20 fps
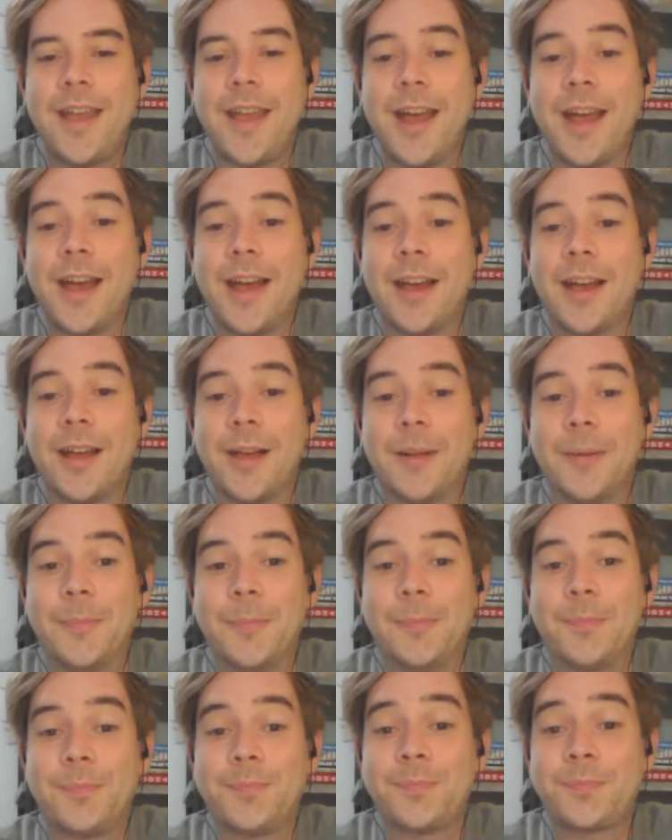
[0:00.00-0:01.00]

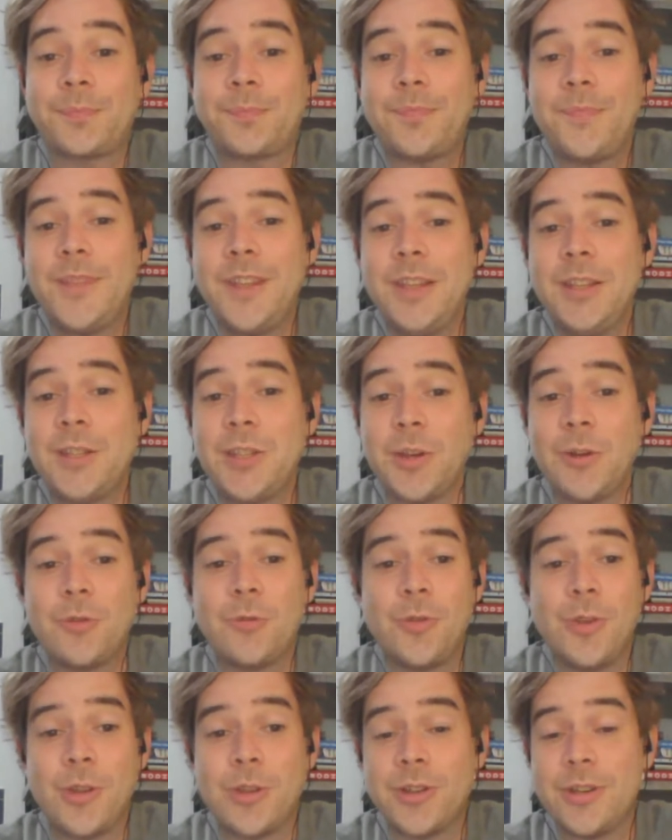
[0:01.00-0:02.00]
Um,
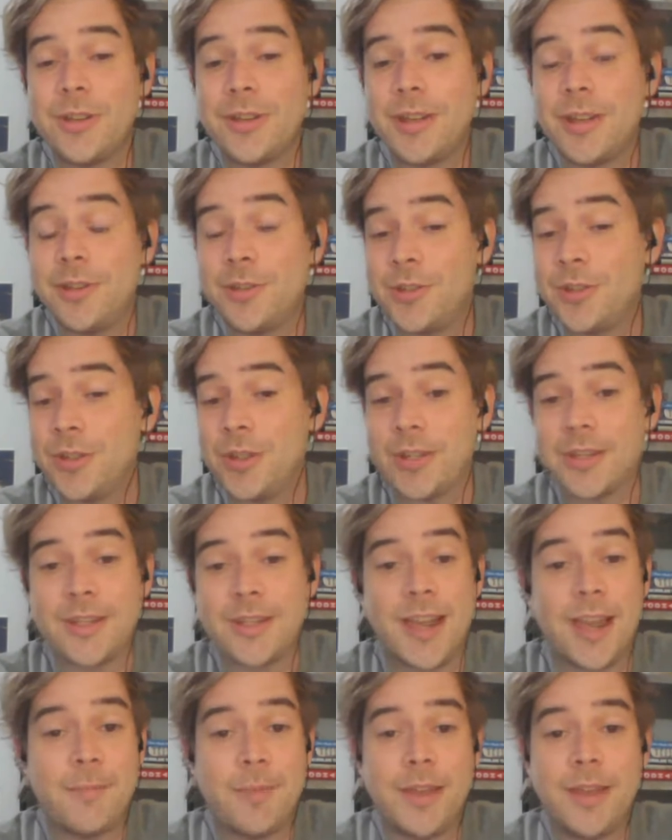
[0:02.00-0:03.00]
so you can
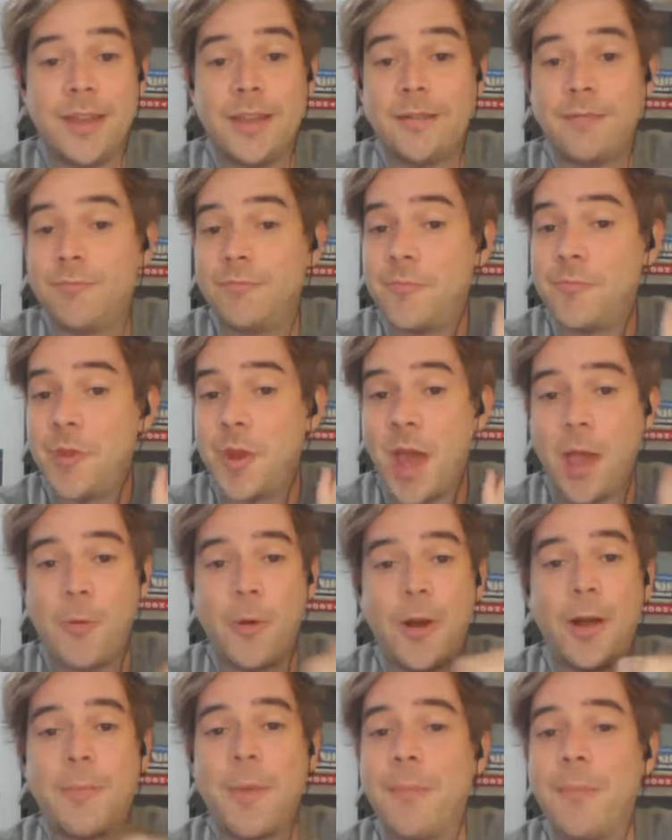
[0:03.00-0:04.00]
just type in, I
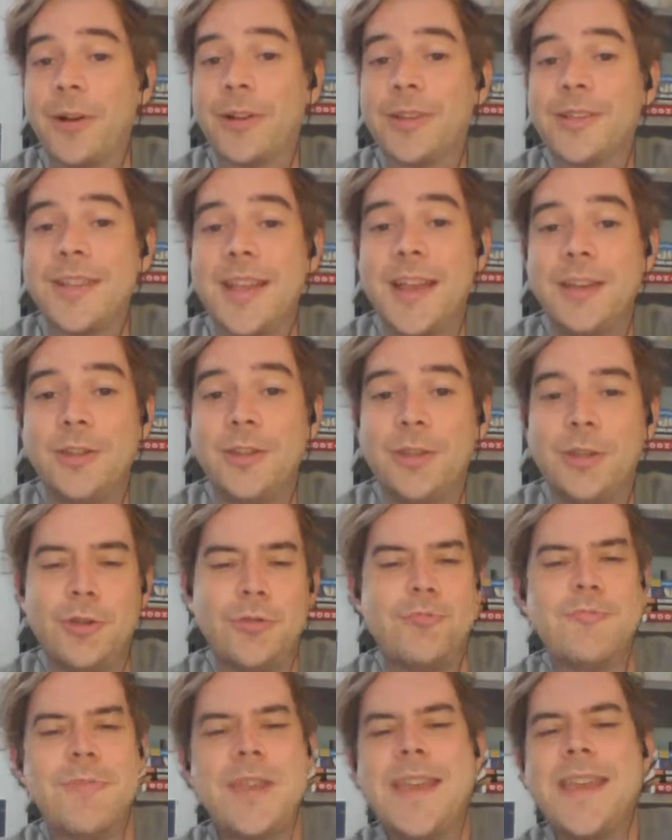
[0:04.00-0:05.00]
want my book signed
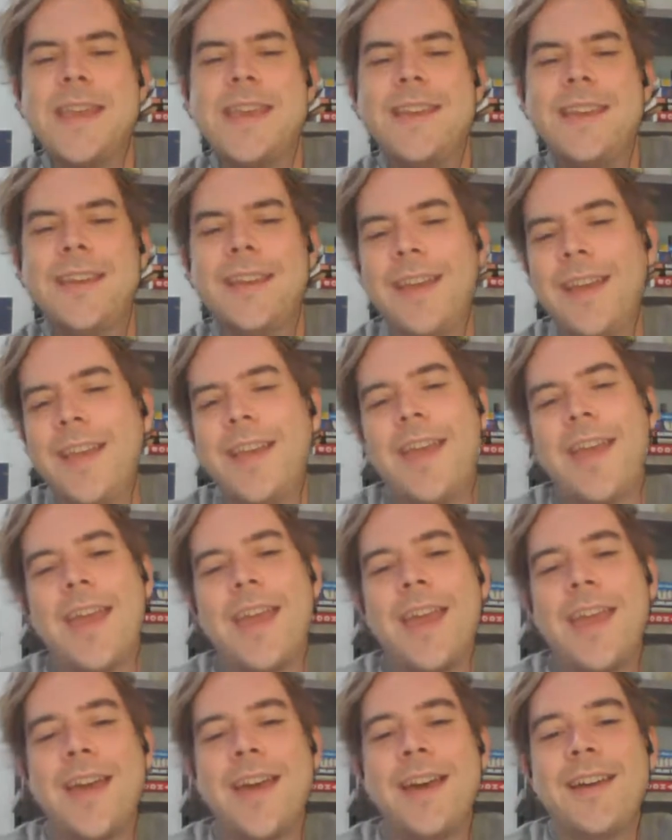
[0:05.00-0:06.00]
to me,
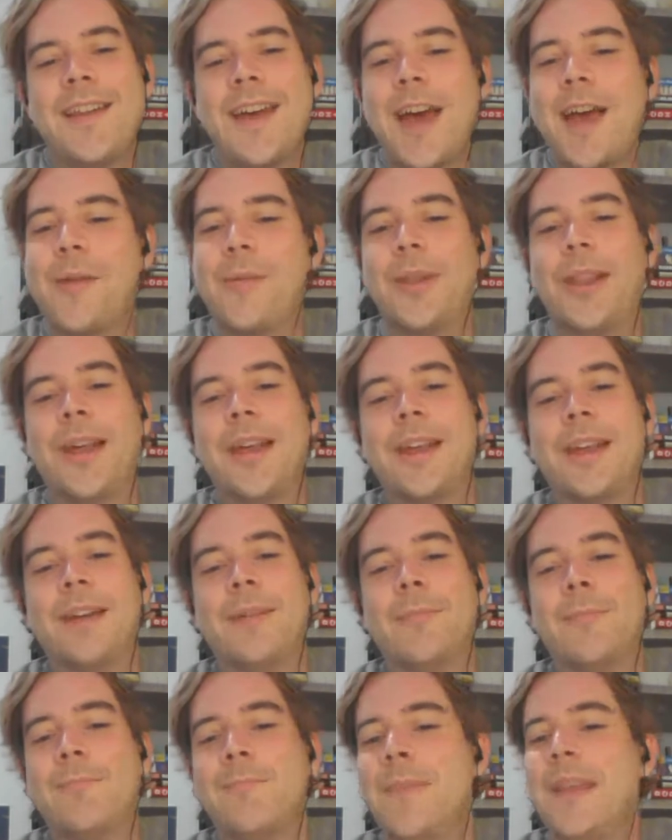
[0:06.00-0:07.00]
and I would like
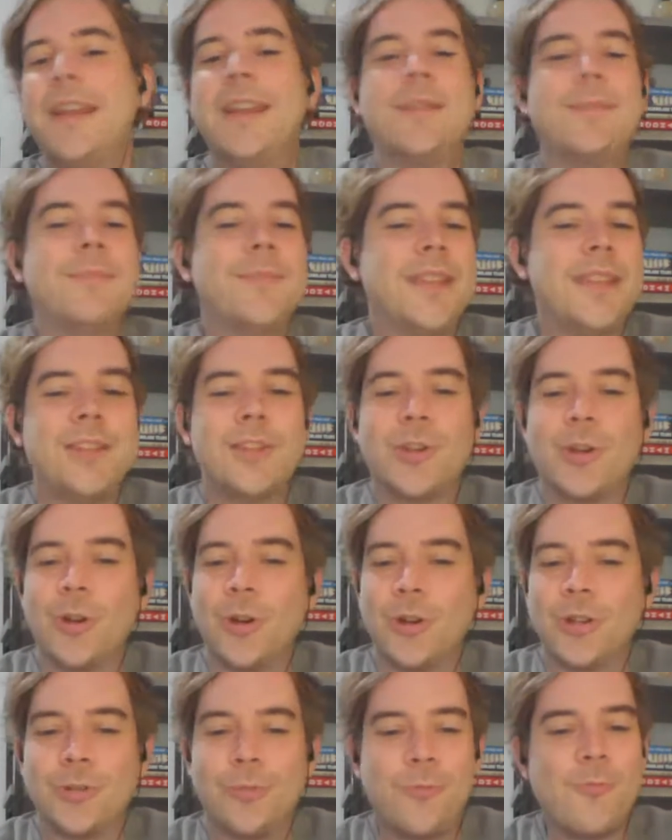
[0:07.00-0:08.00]
a medium t
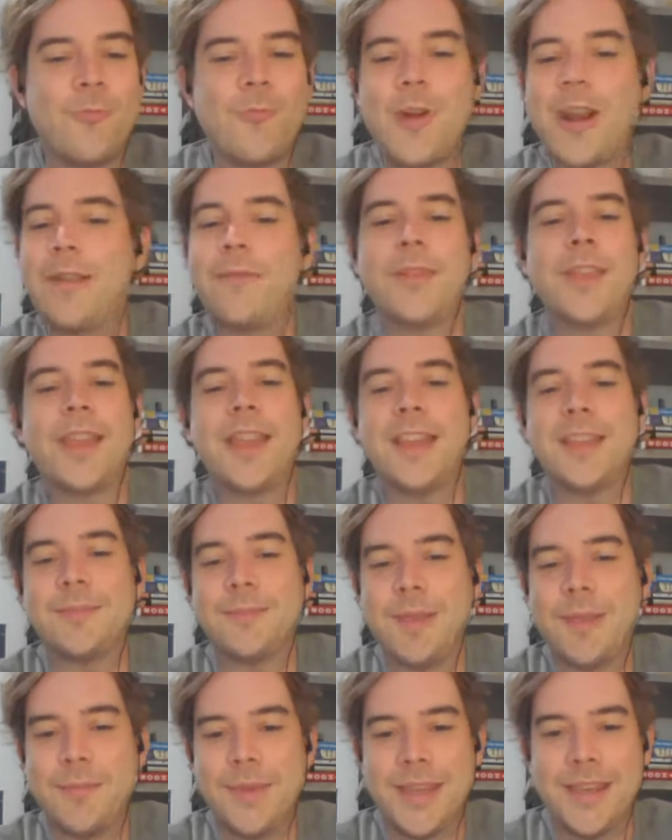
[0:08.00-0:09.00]
shirt, whatever the
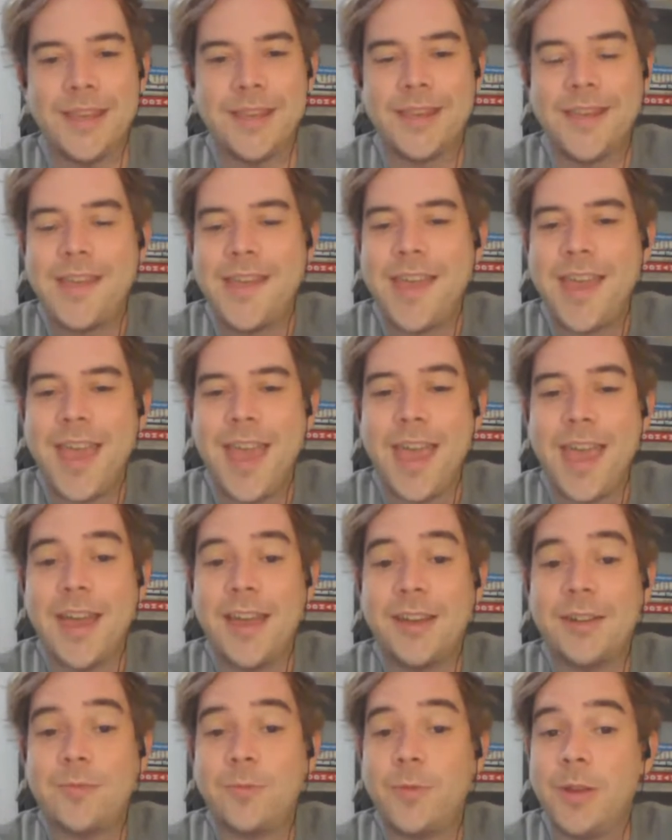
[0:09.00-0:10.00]
case may be.
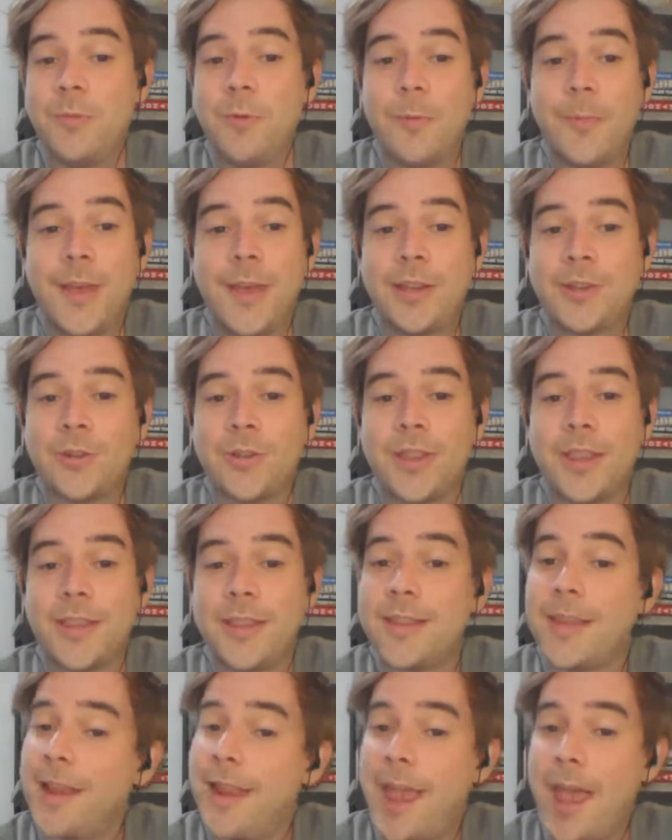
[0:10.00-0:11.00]
And we will make sure
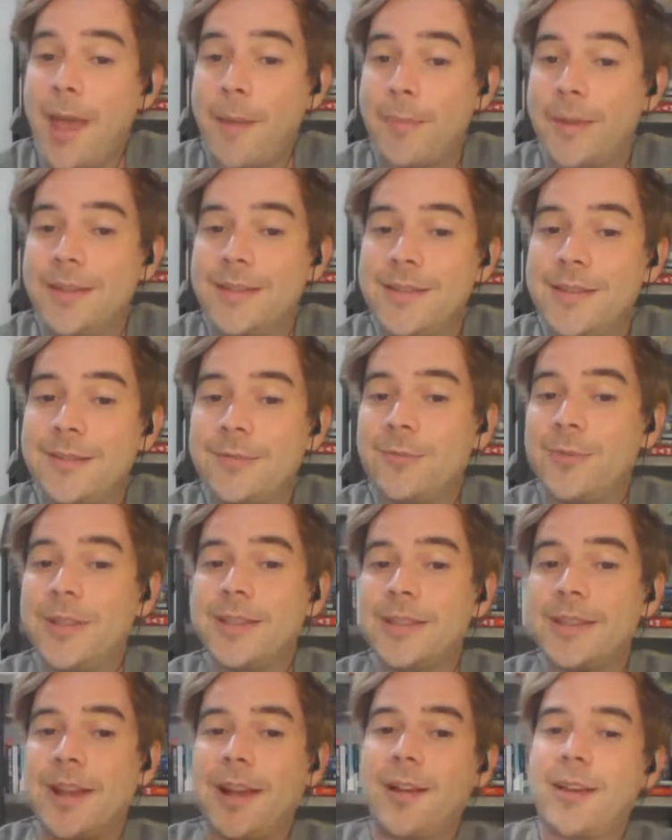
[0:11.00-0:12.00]
that that happens
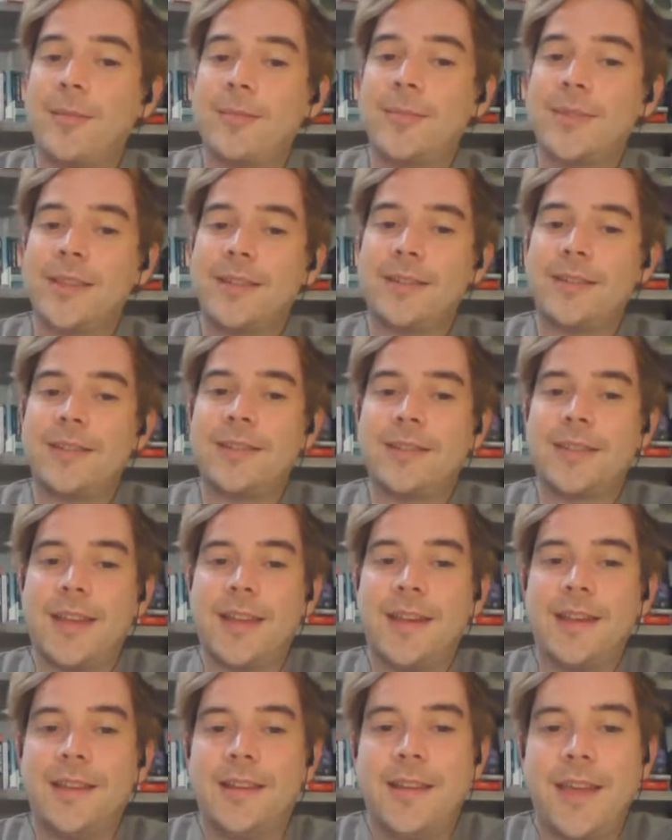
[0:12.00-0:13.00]
when Scott comes in to
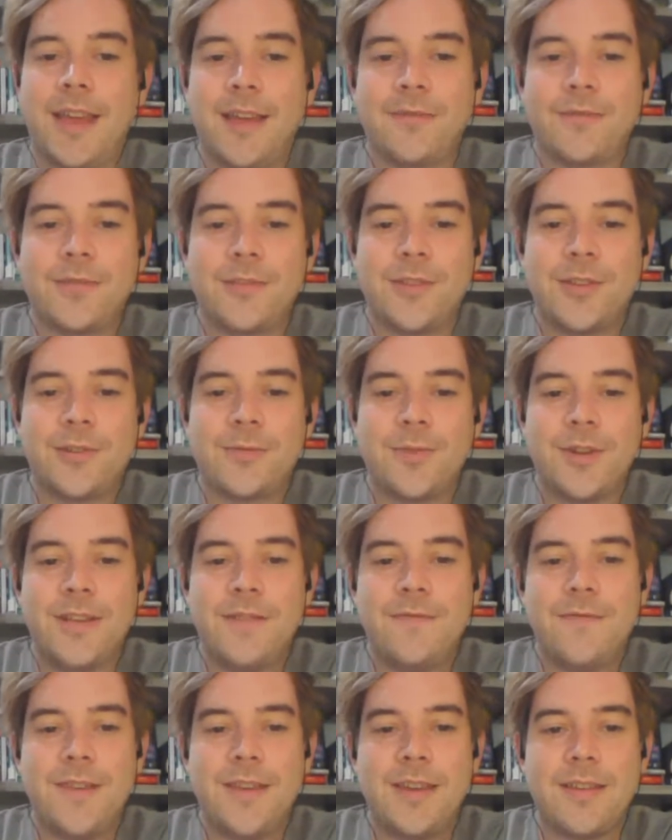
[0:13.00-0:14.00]
sign after the
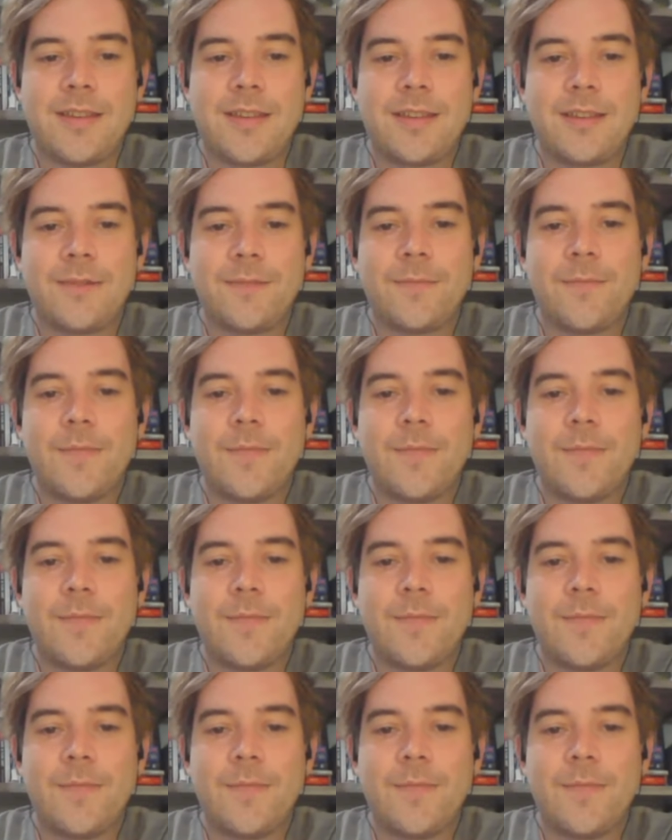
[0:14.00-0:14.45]
25th.